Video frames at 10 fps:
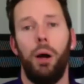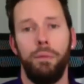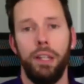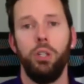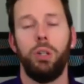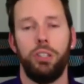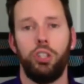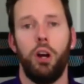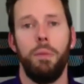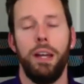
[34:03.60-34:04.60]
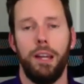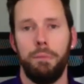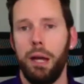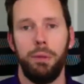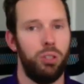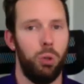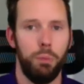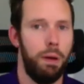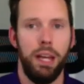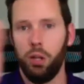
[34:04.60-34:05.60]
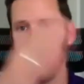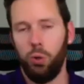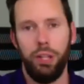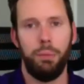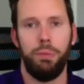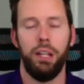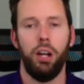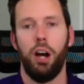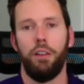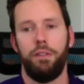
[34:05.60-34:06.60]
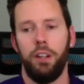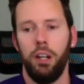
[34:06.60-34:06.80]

then you can start making payments or pay the whole damn thing off.